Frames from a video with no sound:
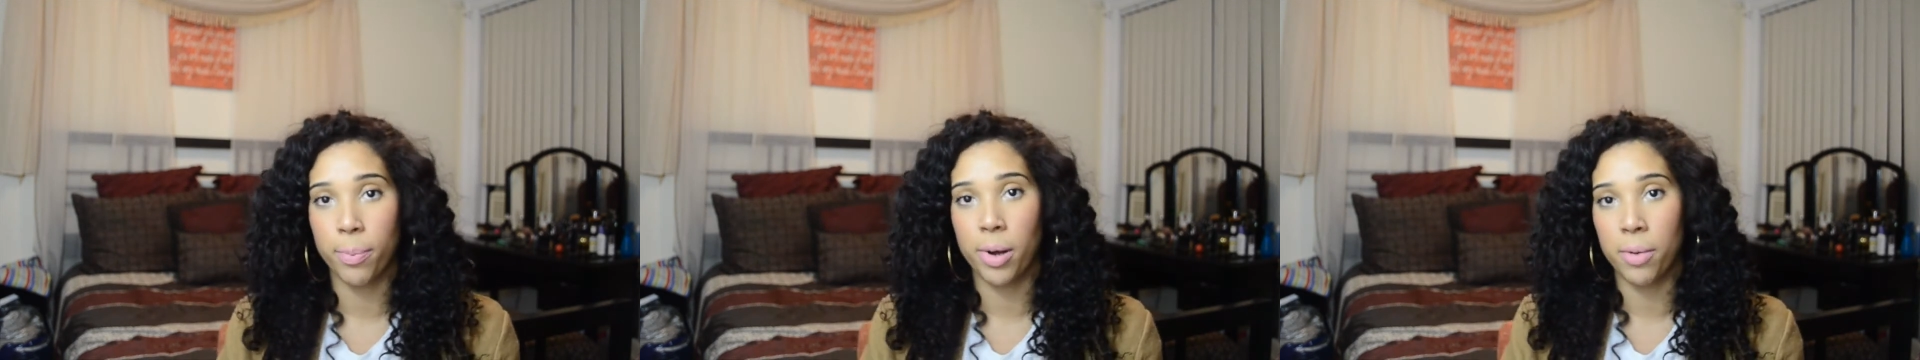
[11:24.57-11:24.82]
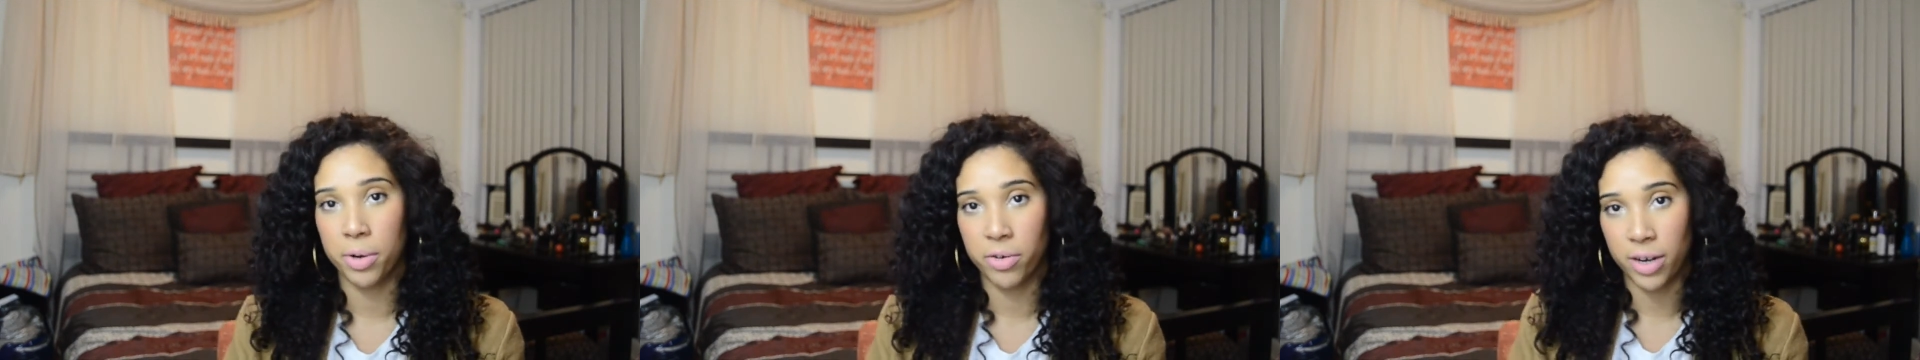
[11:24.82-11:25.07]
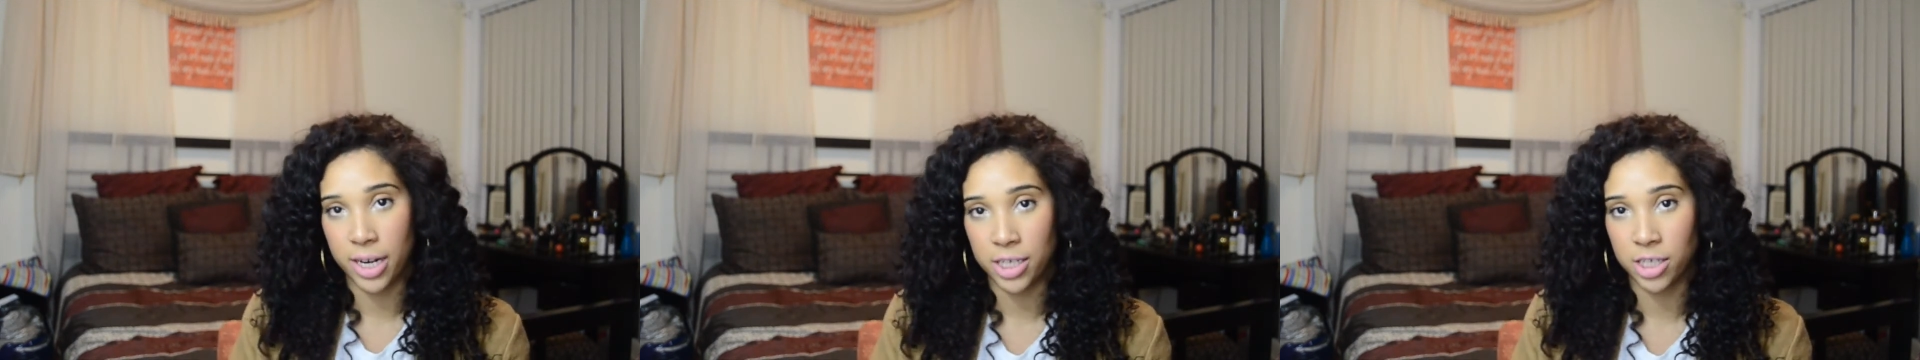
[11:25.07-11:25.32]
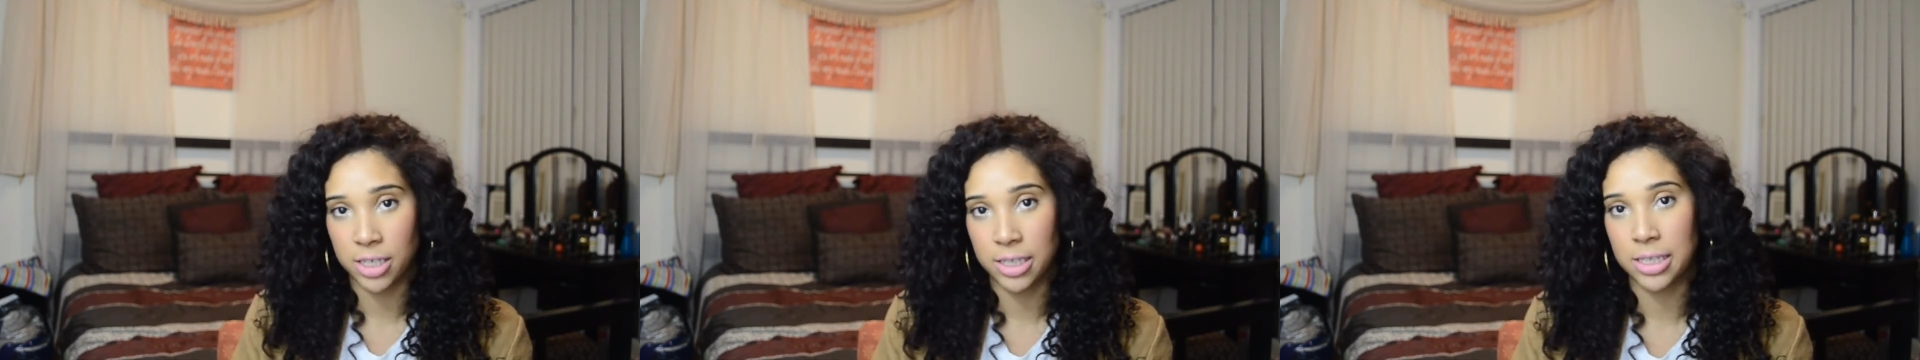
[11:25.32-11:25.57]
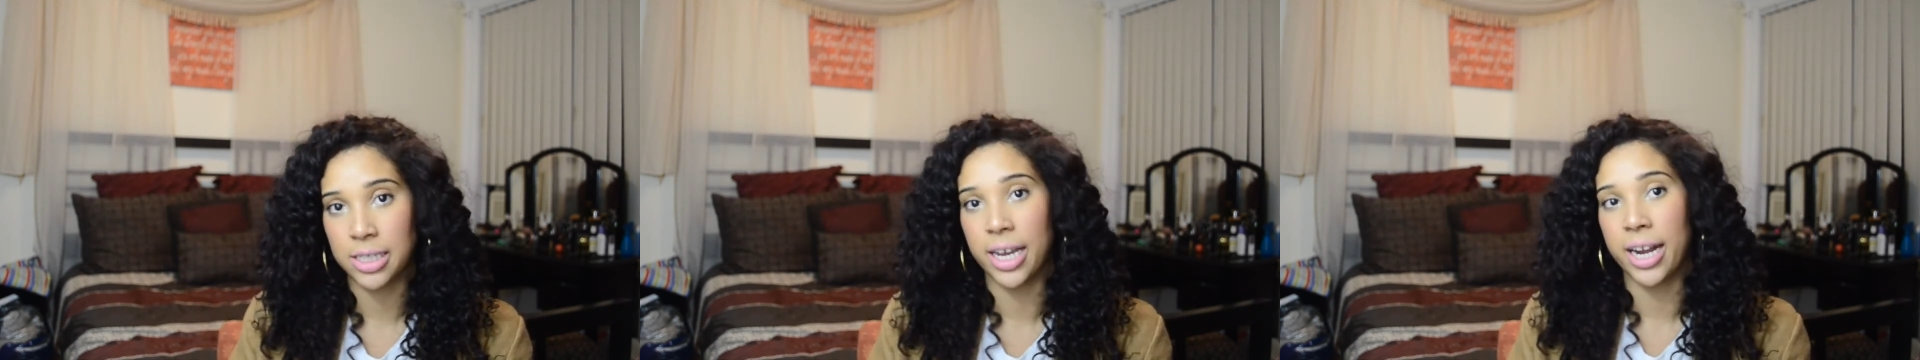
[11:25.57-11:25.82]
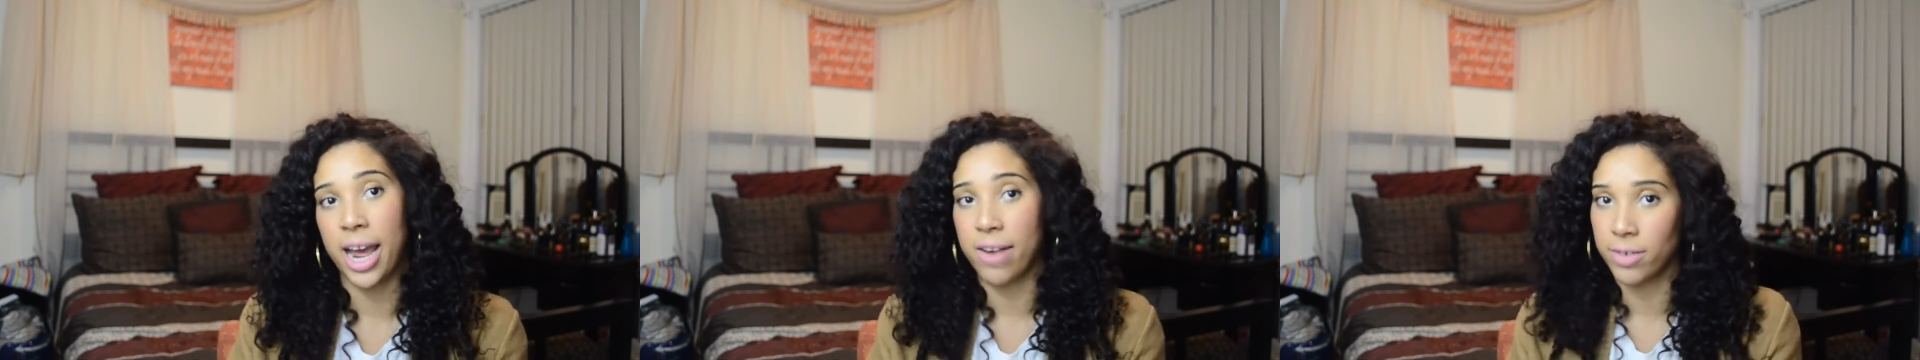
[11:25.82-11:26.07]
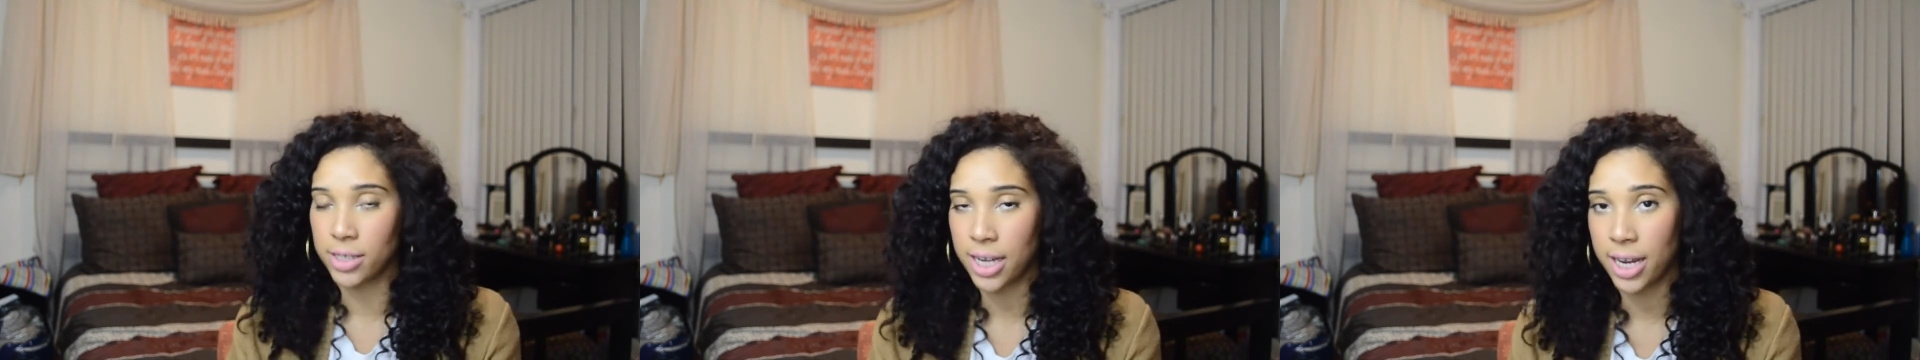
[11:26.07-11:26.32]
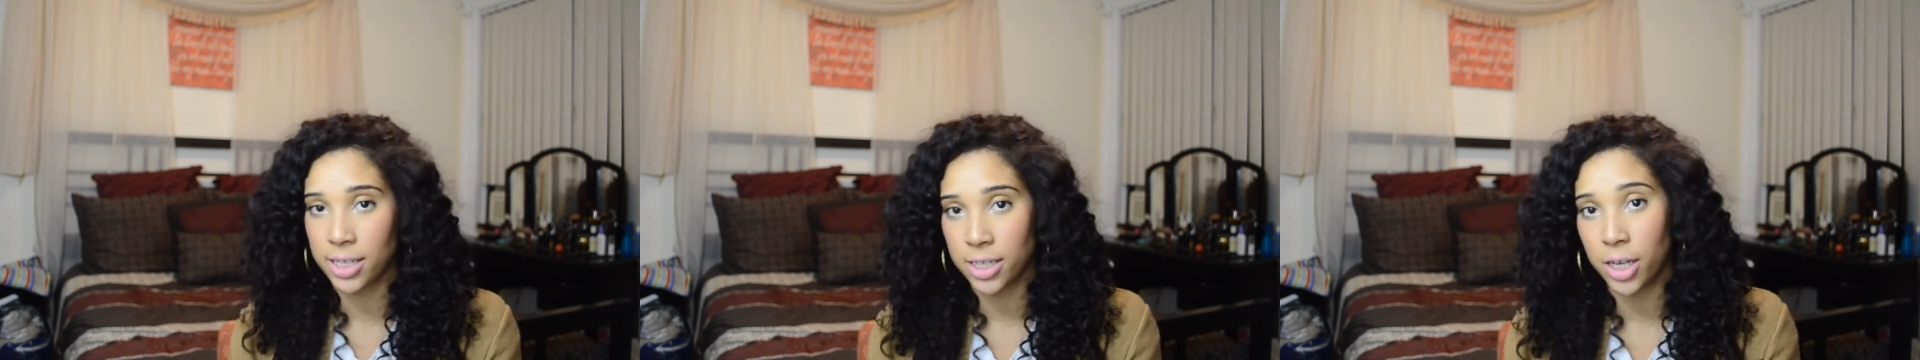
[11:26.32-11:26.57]
public relations and
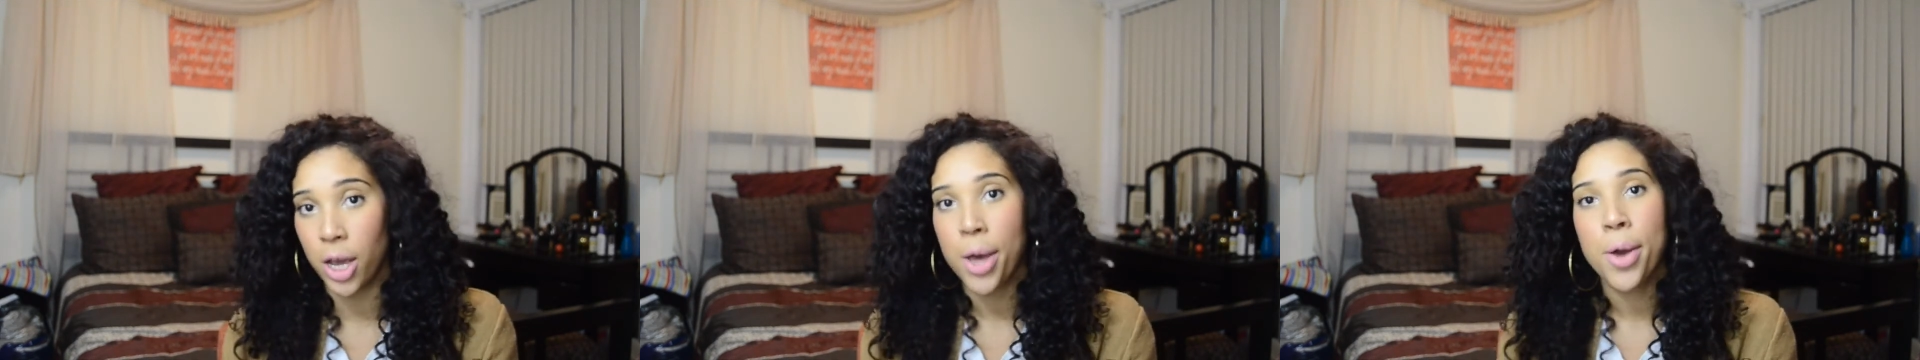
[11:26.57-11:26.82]
advertising